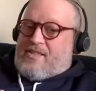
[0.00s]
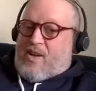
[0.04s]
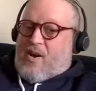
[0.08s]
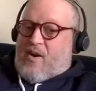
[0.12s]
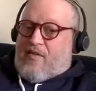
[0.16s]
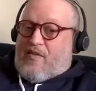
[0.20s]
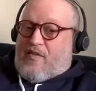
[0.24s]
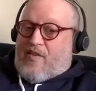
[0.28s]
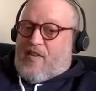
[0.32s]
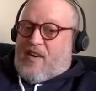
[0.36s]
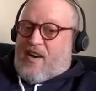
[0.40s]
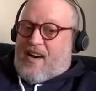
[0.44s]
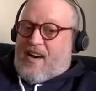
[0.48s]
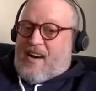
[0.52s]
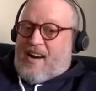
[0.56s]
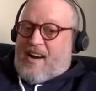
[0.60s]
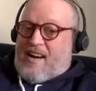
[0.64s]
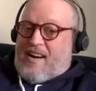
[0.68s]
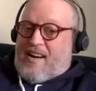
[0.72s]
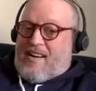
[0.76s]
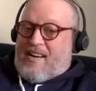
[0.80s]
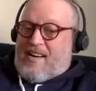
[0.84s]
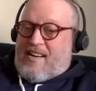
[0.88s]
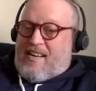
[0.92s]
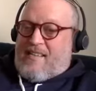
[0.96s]
So
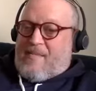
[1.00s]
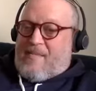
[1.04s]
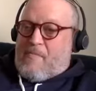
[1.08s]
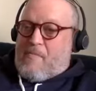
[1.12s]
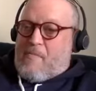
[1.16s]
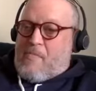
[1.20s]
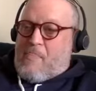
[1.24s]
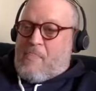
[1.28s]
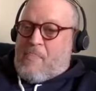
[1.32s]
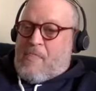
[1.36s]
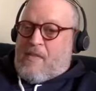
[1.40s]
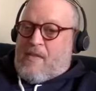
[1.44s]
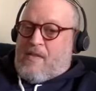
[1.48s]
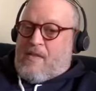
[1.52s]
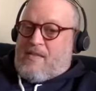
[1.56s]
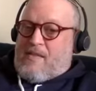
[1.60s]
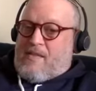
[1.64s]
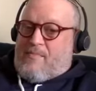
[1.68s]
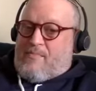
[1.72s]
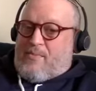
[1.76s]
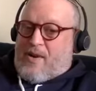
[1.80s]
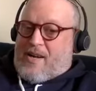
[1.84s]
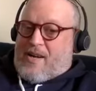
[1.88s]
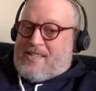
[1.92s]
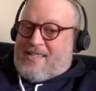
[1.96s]
far,
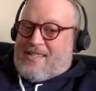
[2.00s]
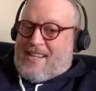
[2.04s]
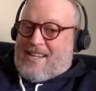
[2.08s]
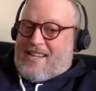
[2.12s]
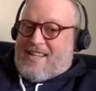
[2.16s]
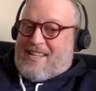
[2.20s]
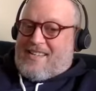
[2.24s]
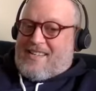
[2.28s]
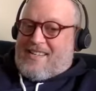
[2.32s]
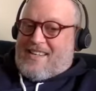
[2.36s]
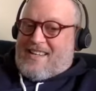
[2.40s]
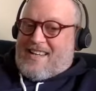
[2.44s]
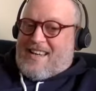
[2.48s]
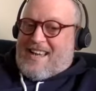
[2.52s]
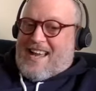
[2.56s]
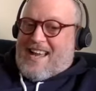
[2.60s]
the president